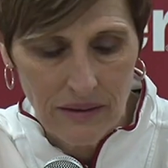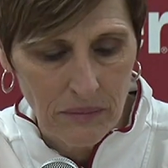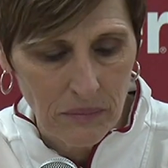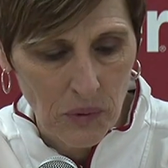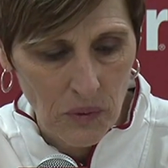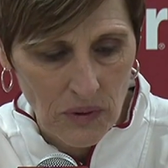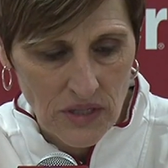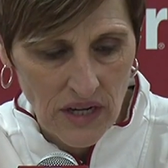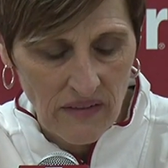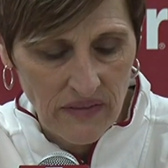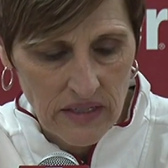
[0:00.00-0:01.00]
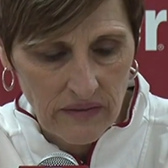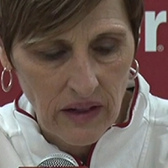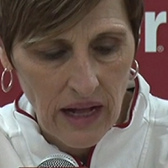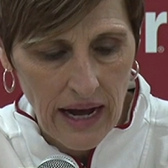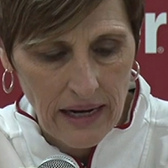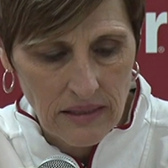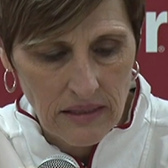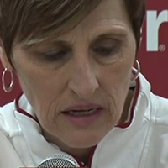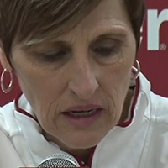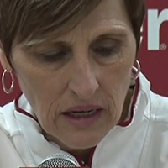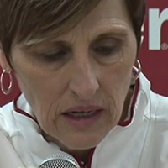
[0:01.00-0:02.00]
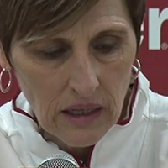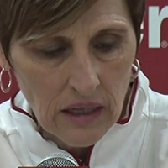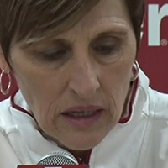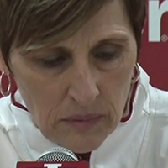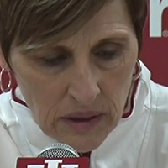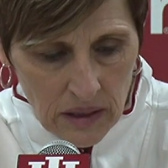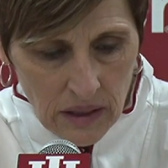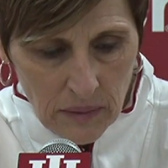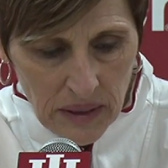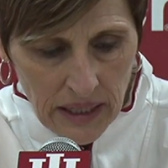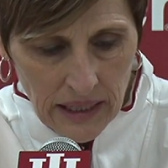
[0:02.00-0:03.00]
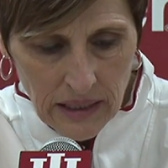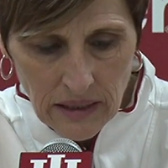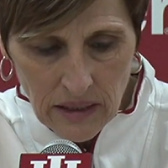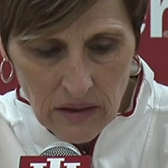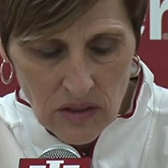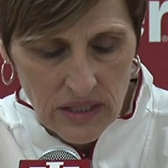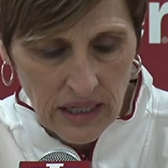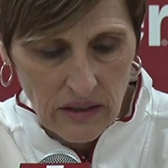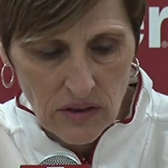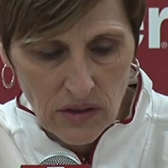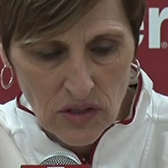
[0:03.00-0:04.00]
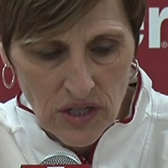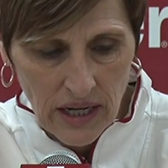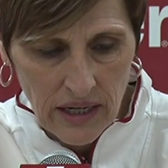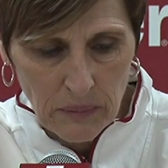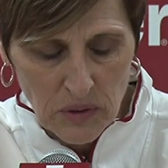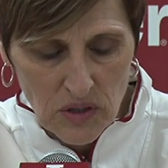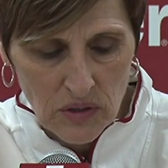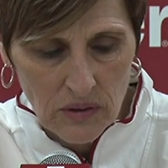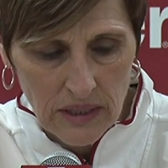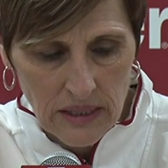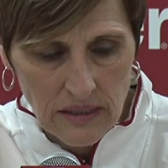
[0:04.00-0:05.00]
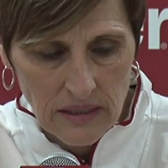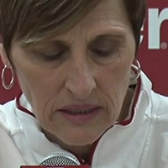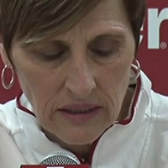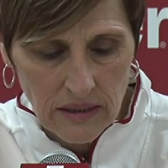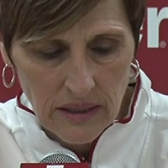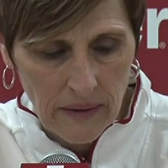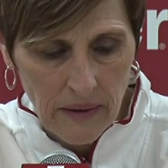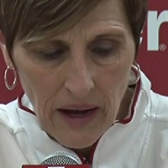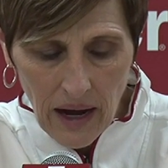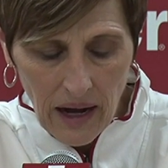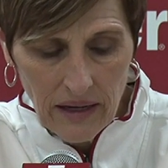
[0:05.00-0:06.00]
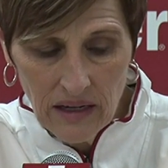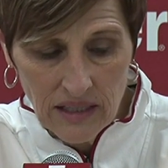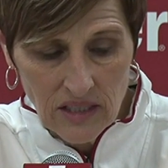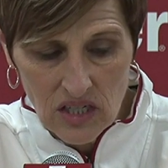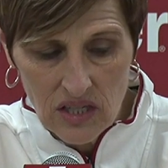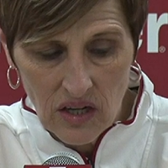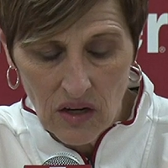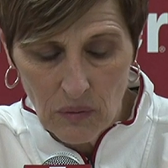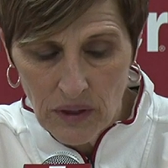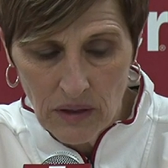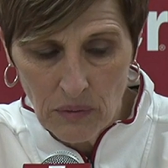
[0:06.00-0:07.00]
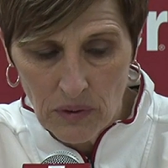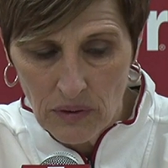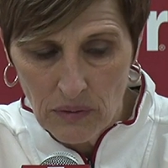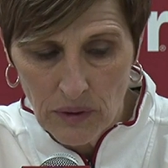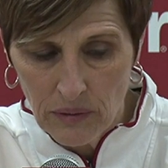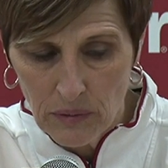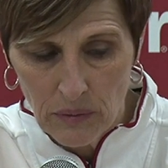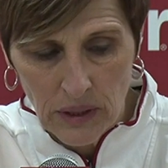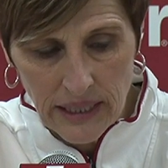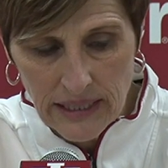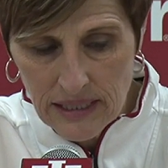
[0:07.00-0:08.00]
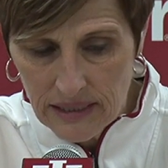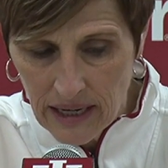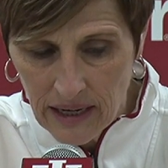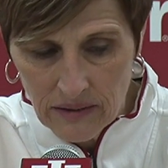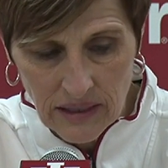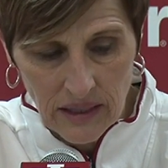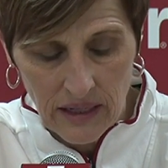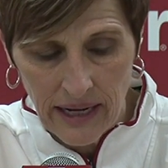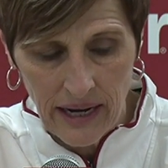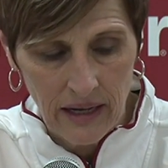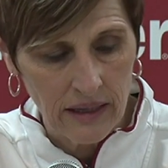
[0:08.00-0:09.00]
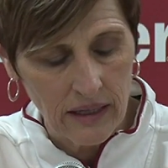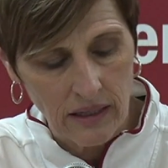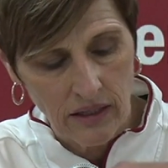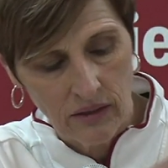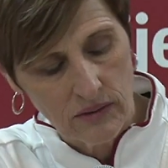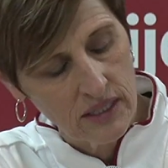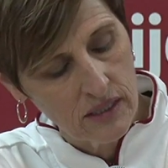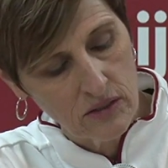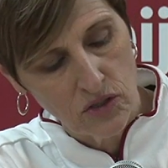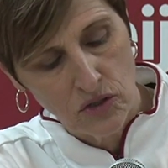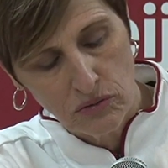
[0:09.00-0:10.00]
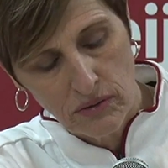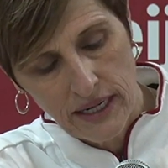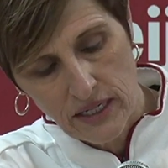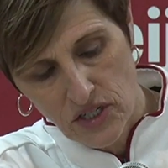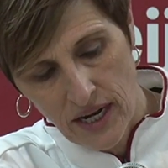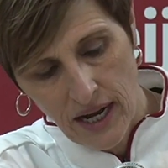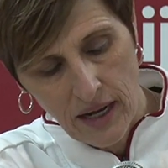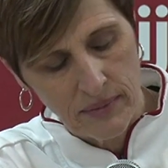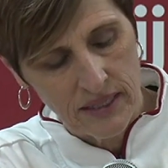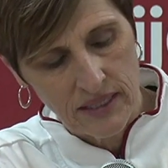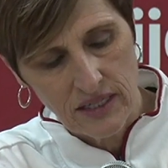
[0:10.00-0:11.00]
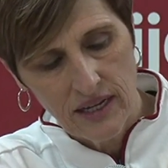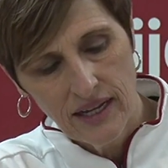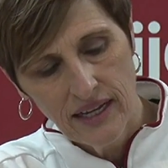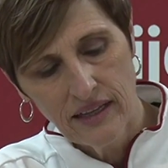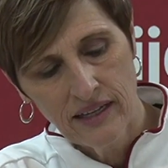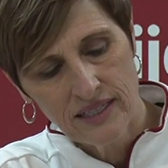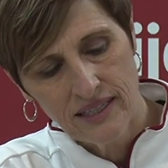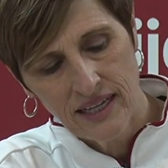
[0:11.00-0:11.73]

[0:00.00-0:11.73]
boards, the offensive glass, eliminating, you know, their second, third shot opportunities. And, you know, I just thought we were really sound. I thought Allie, you know, did a great job. And it's